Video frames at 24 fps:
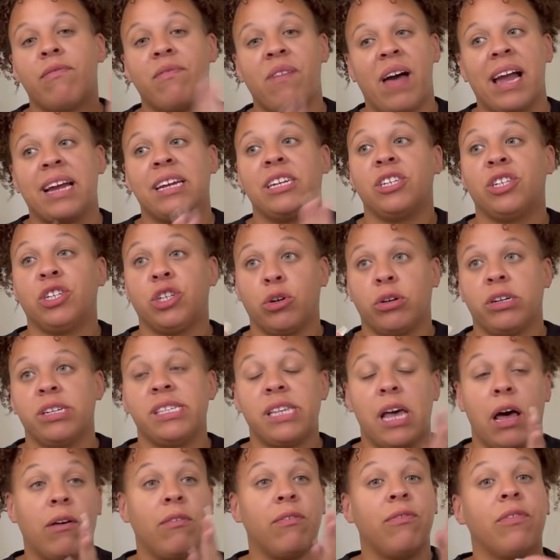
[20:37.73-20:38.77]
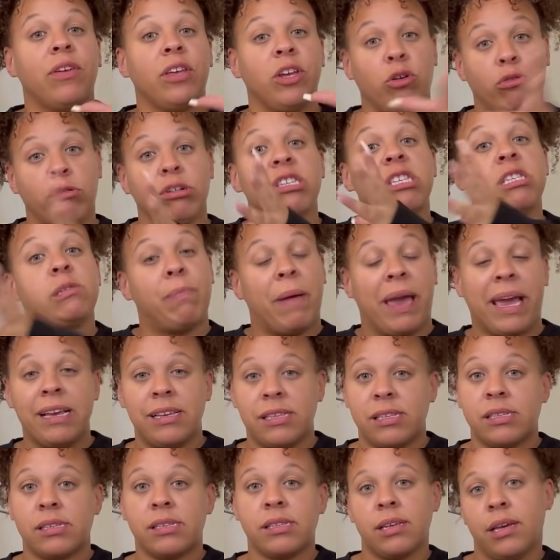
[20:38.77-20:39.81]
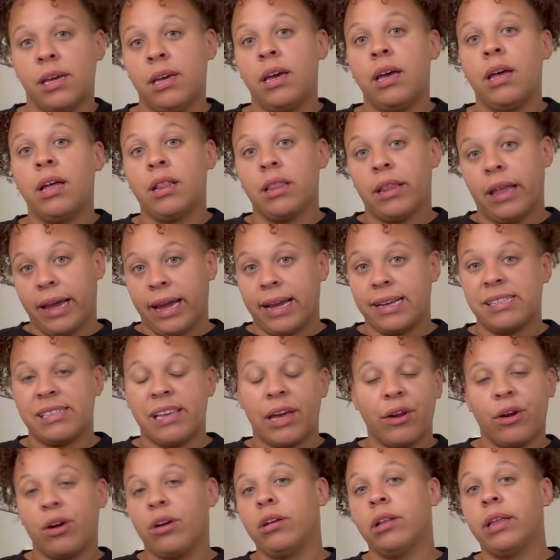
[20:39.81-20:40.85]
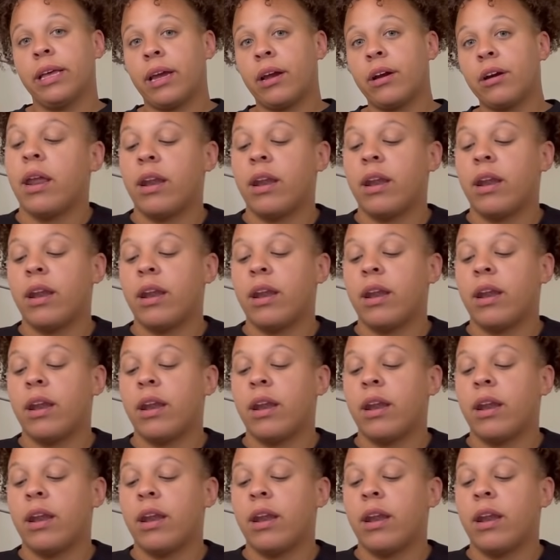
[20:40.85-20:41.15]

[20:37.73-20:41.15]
find yourself your space, like I said earlier.